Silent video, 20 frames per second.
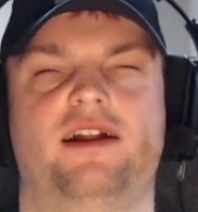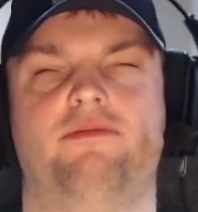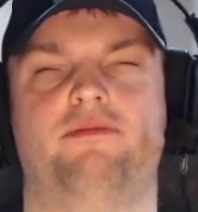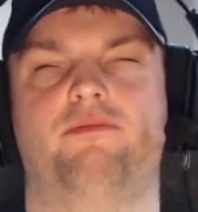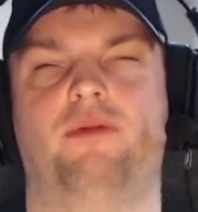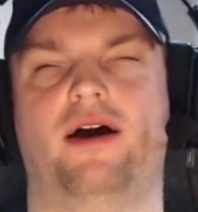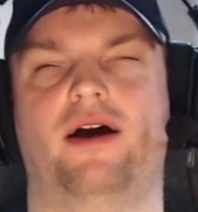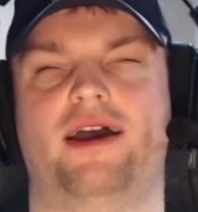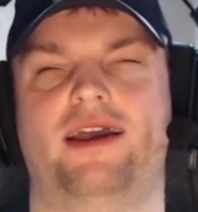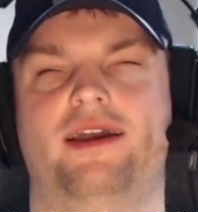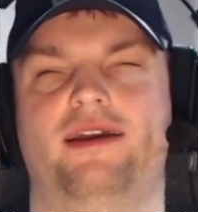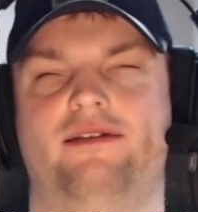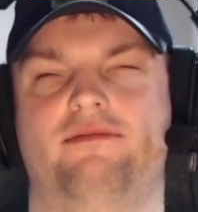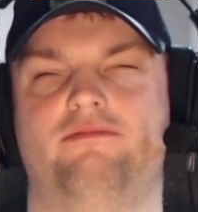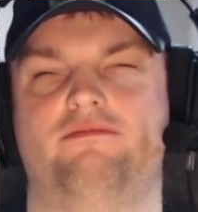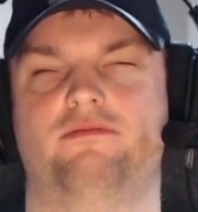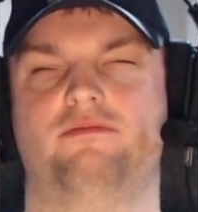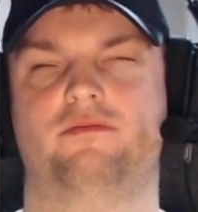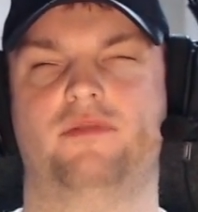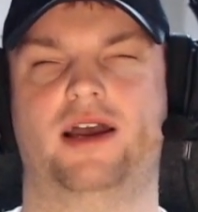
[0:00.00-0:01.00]
by
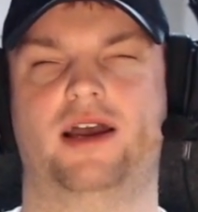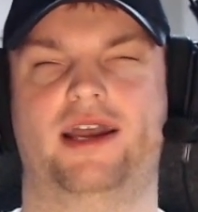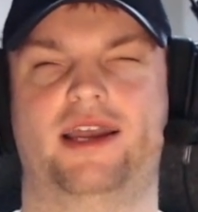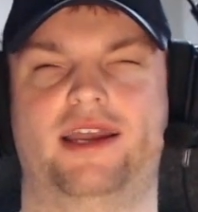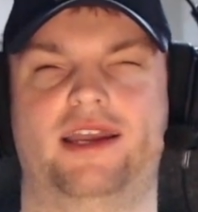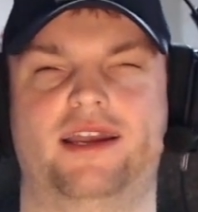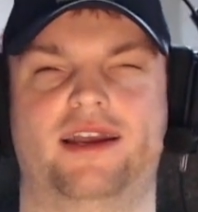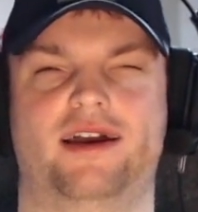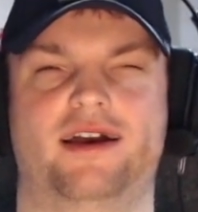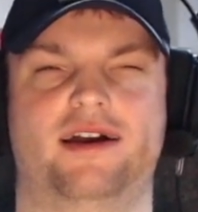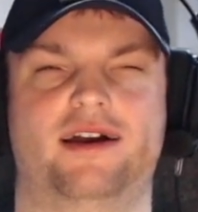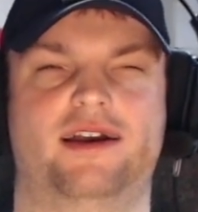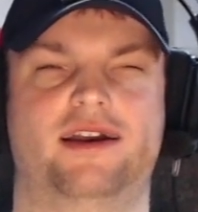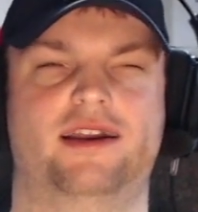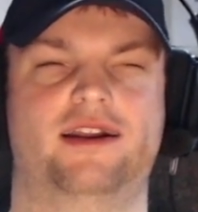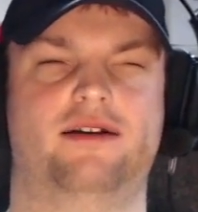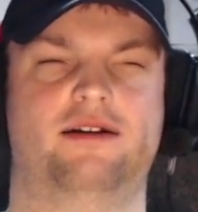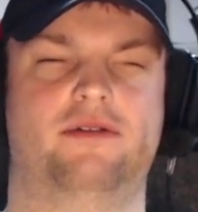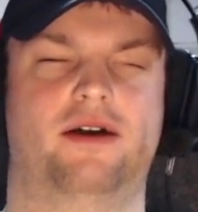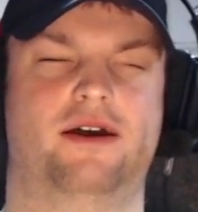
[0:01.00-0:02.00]

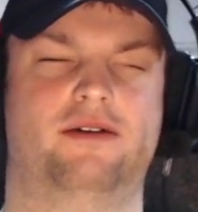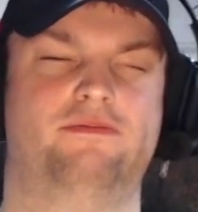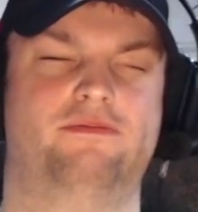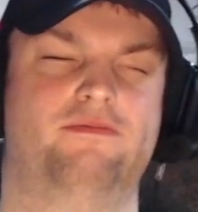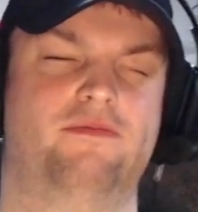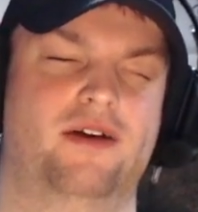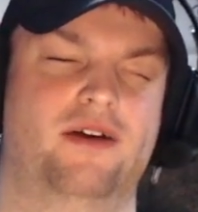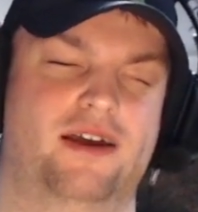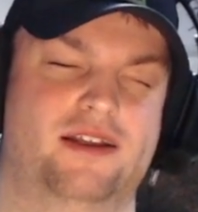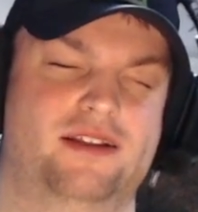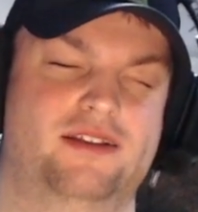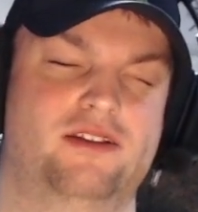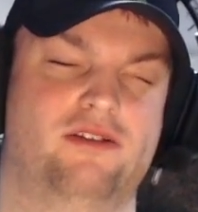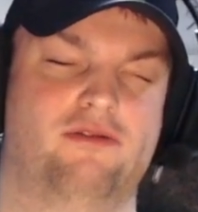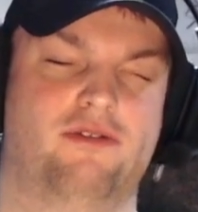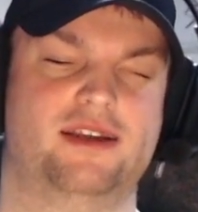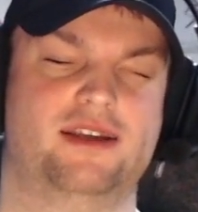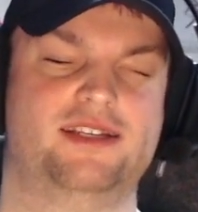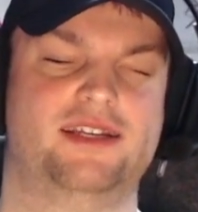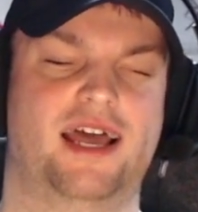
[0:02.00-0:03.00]
a
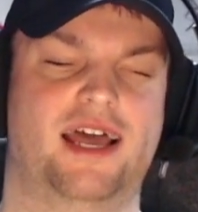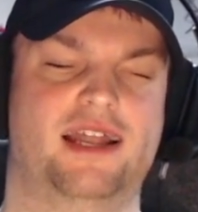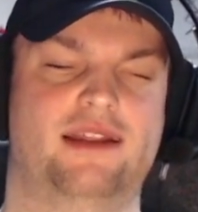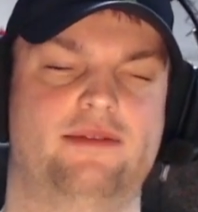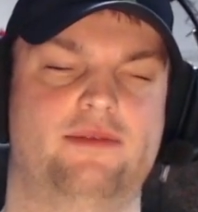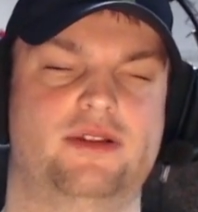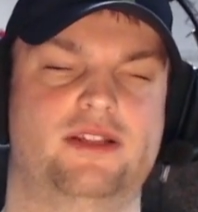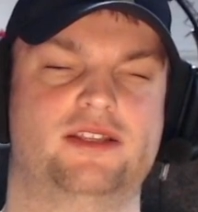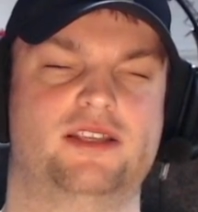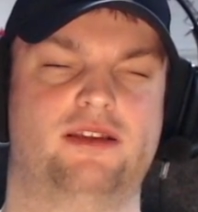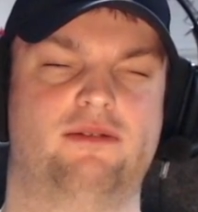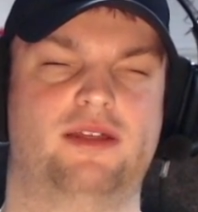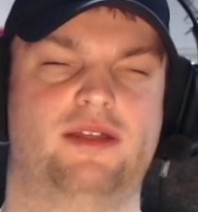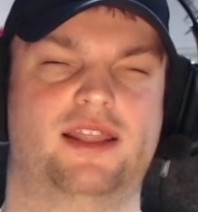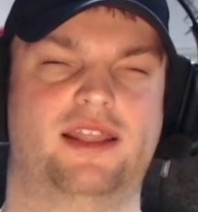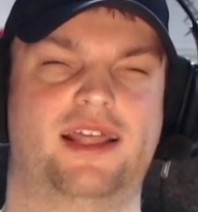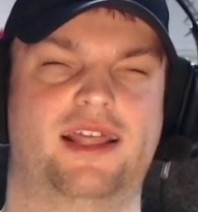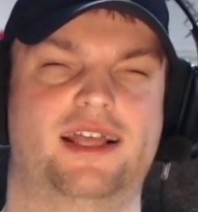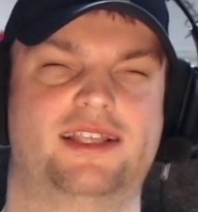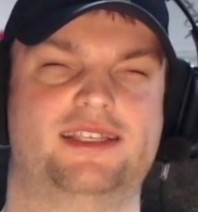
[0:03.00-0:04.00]
narration element. So whether
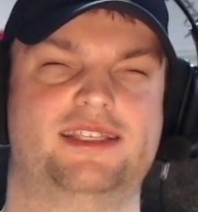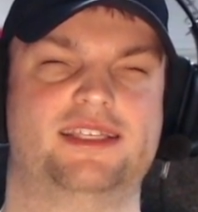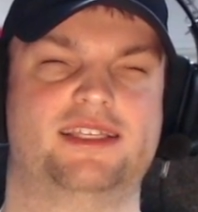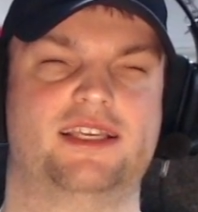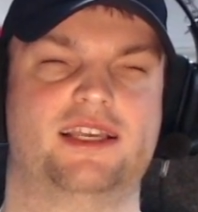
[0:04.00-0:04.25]
that's,